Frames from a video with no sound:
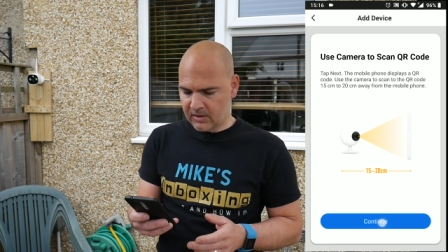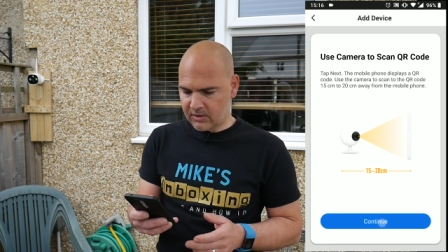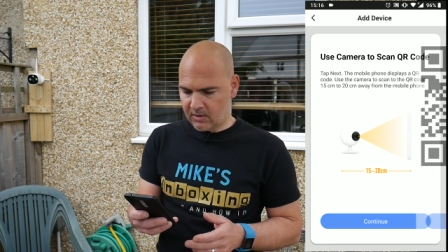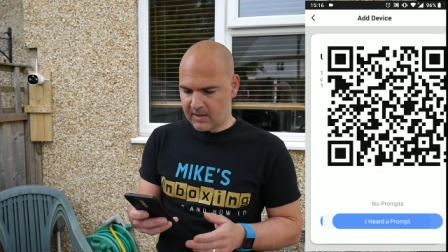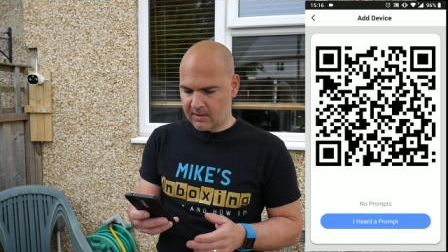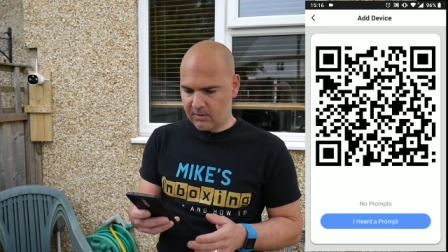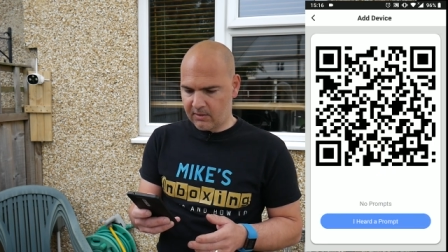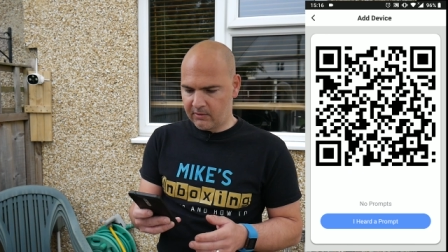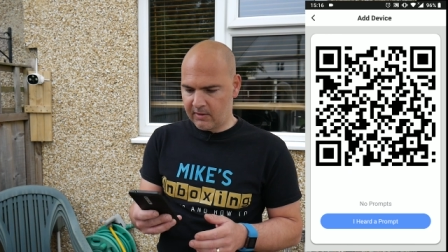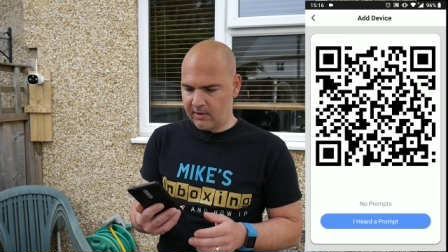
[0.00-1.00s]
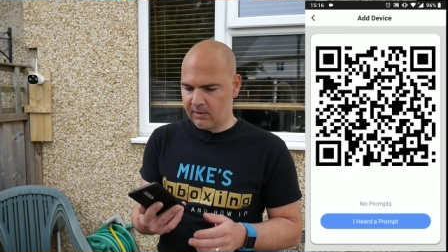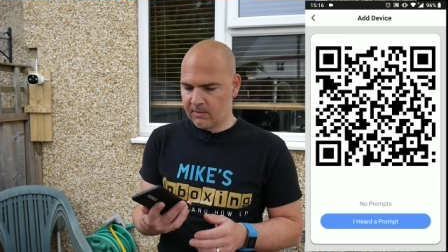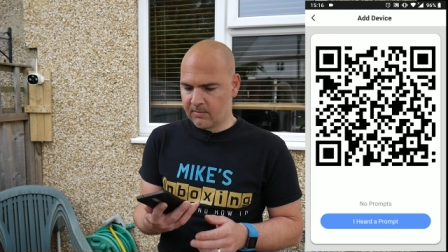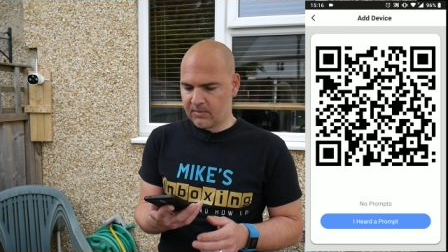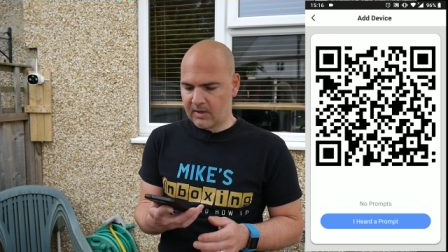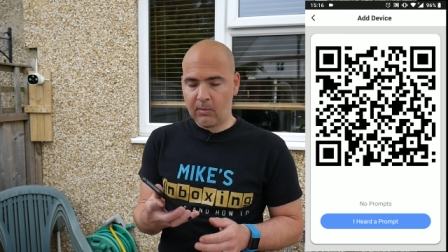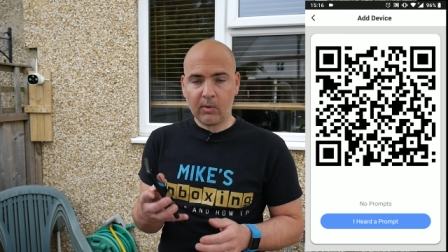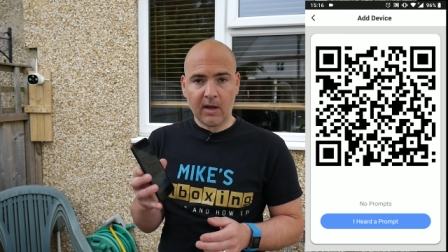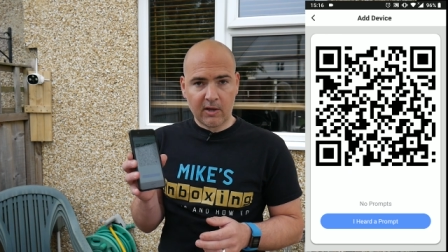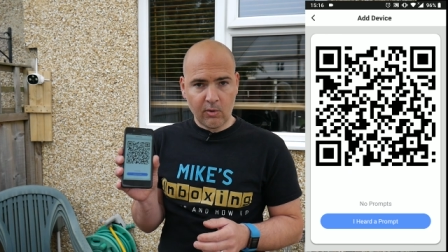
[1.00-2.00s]
So click on continue and
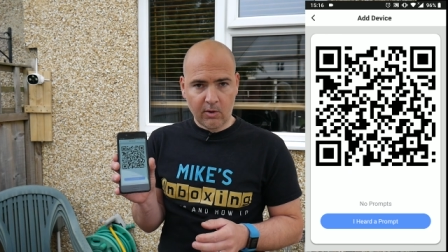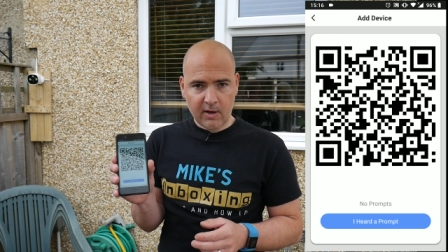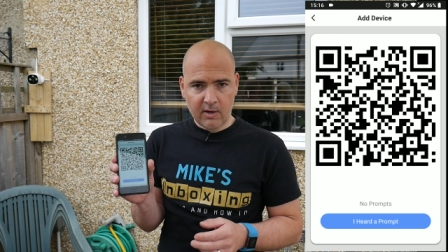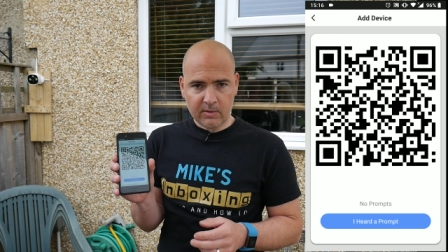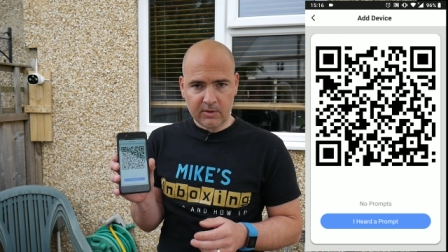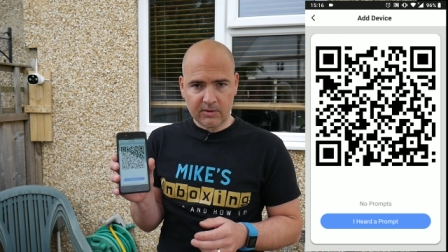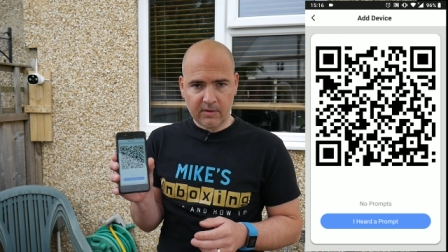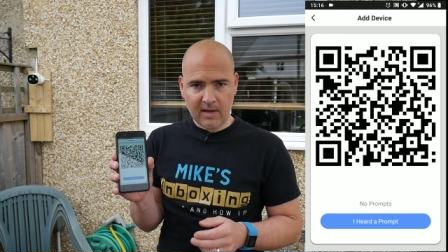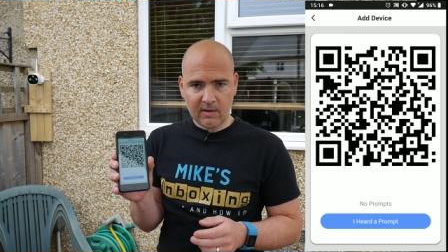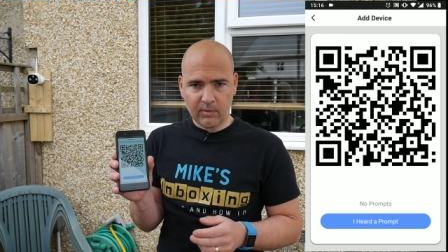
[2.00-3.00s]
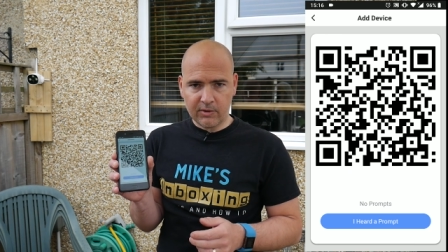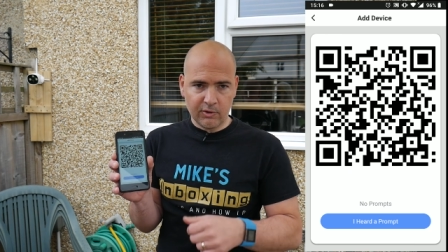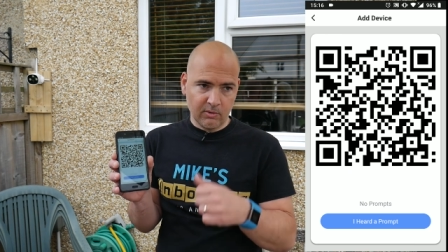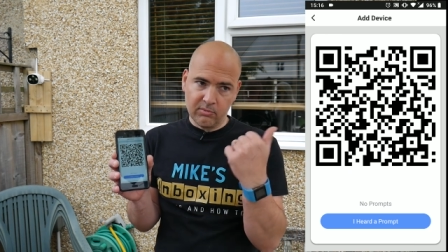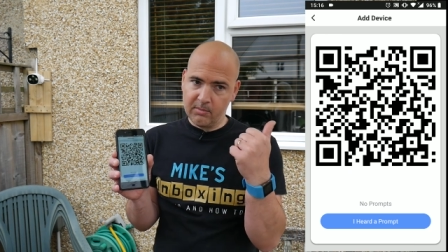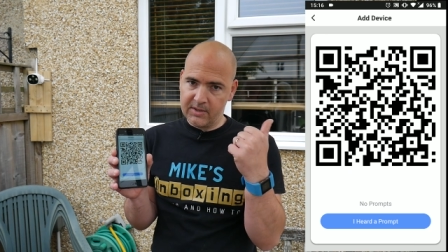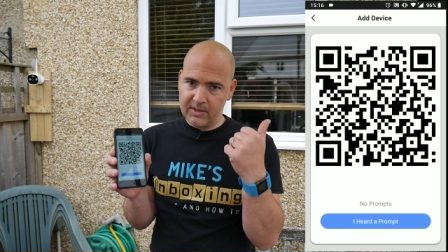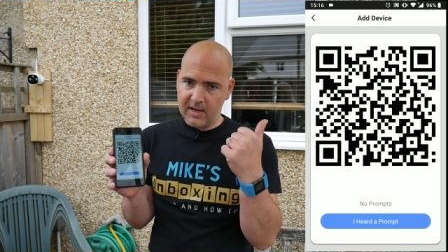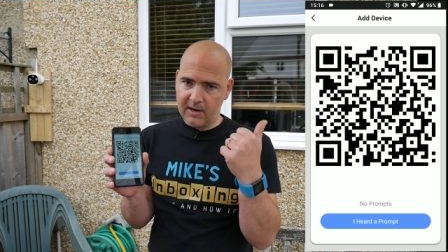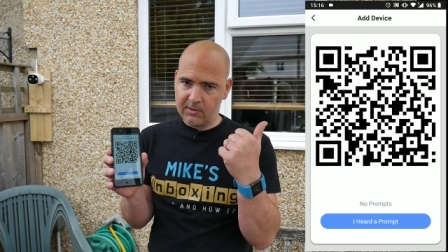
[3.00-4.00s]
we'll get a Q R code which looks like that, which you can probably
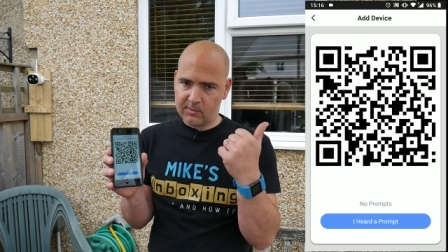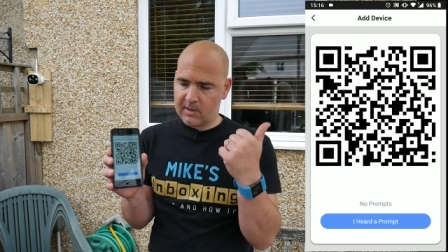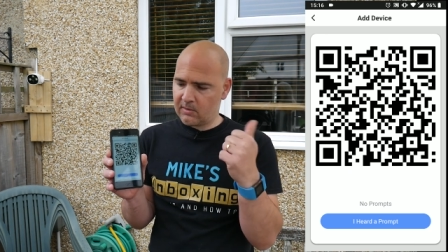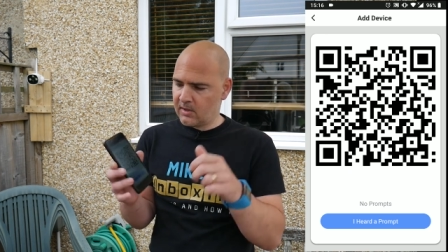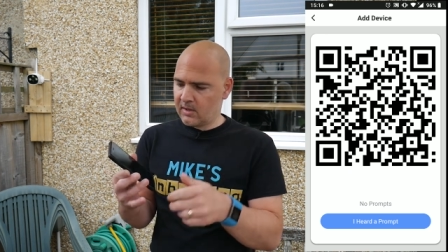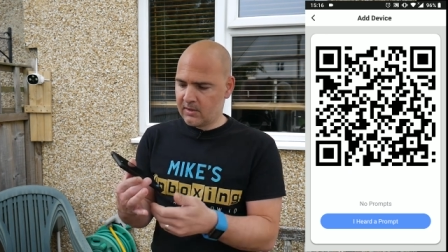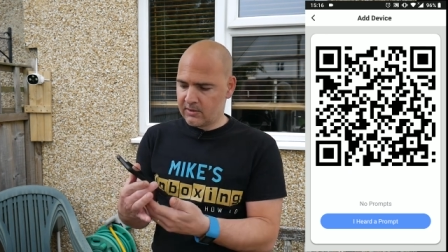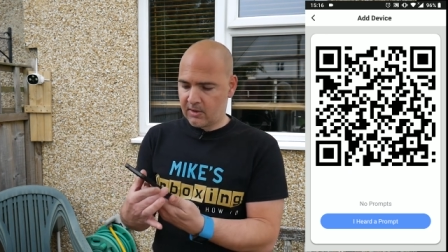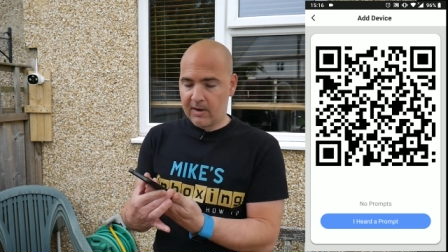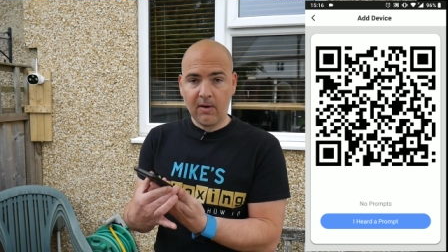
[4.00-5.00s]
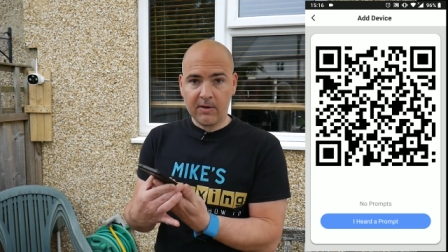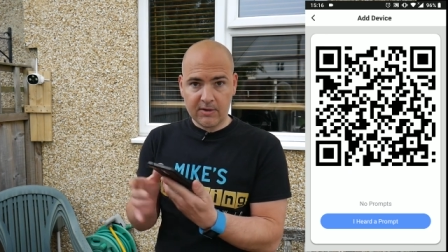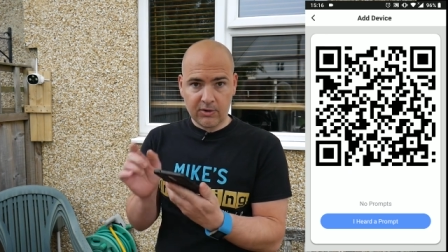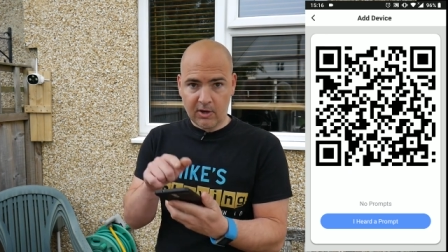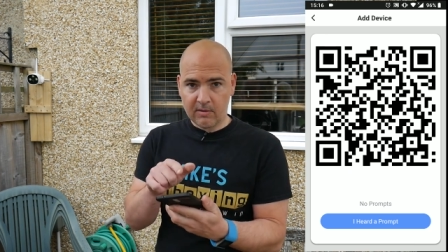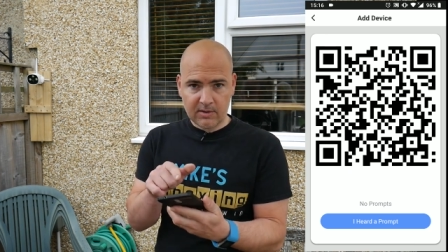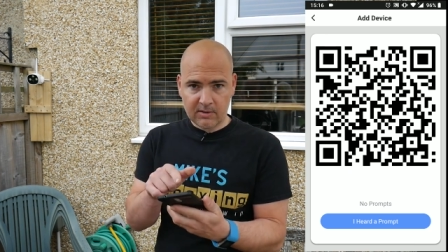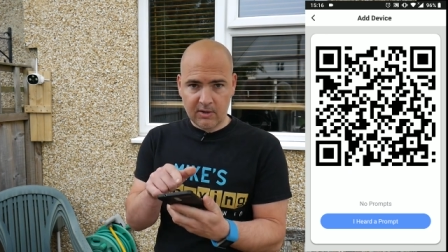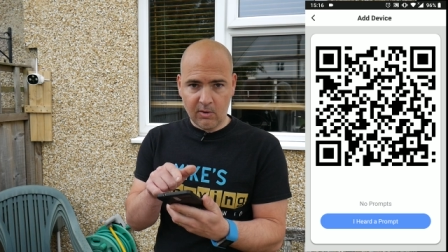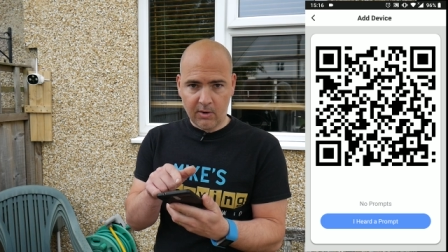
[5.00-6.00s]
see here as well. So now I need to show this
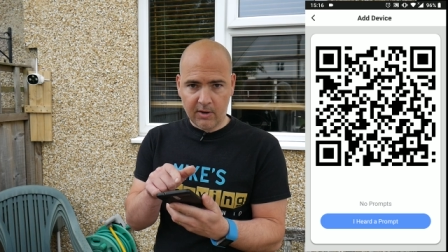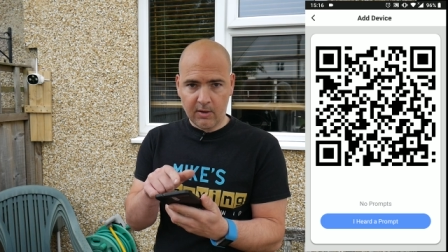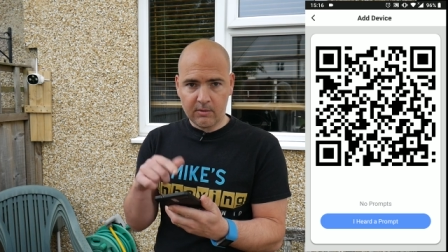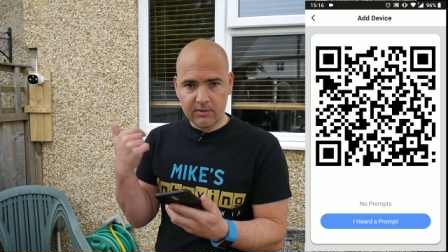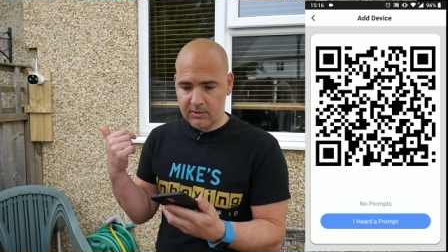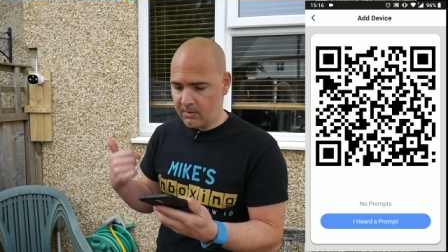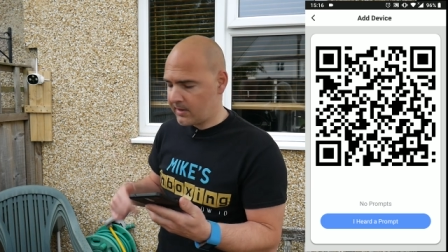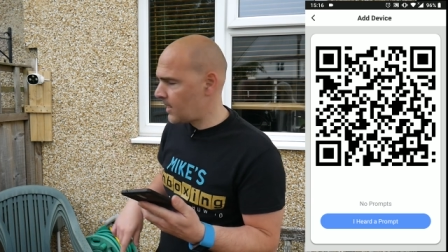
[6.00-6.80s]
Q R code to the